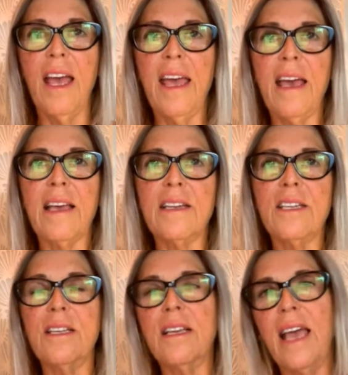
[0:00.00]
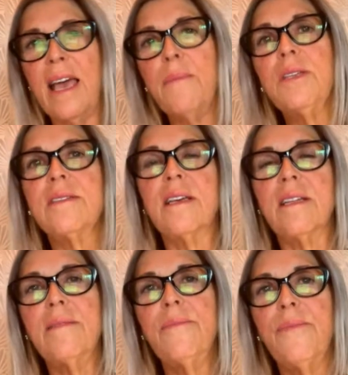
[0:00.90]
And
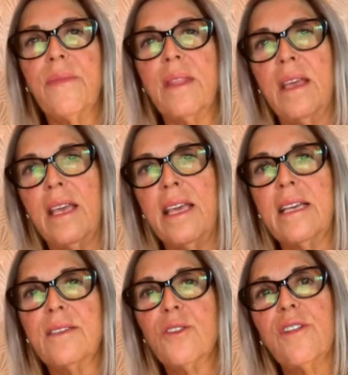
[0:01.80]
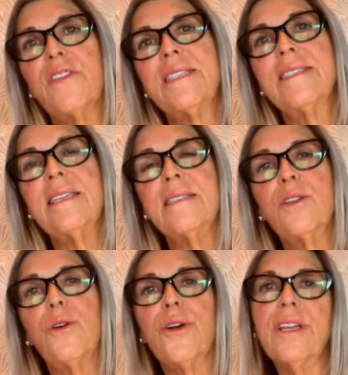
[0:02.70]
Emerson is sort of a
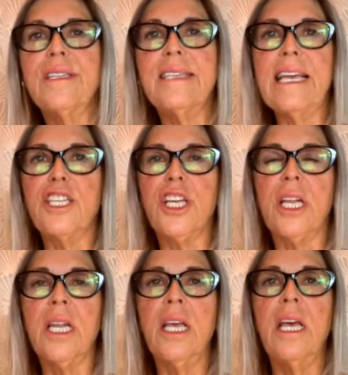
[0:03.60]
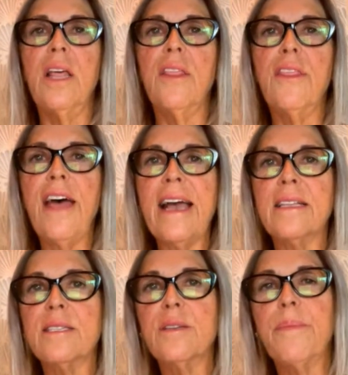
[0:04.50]
sister organization
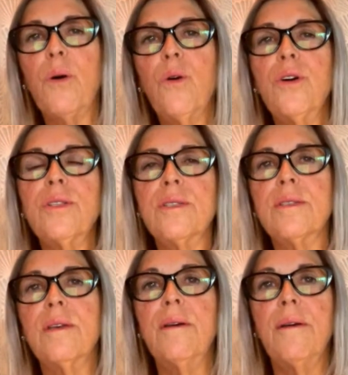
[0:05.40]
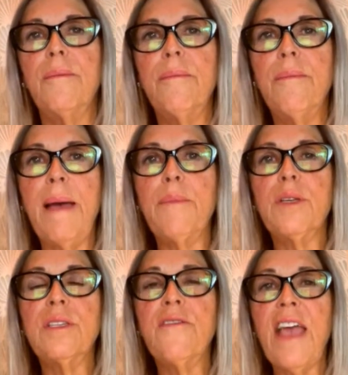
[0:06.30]
that supports
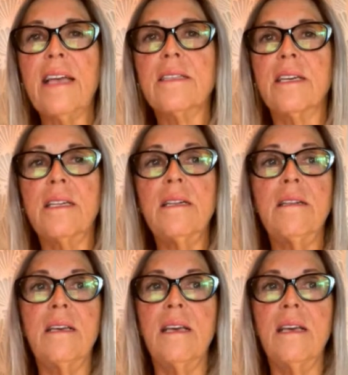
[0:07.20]
members of Anton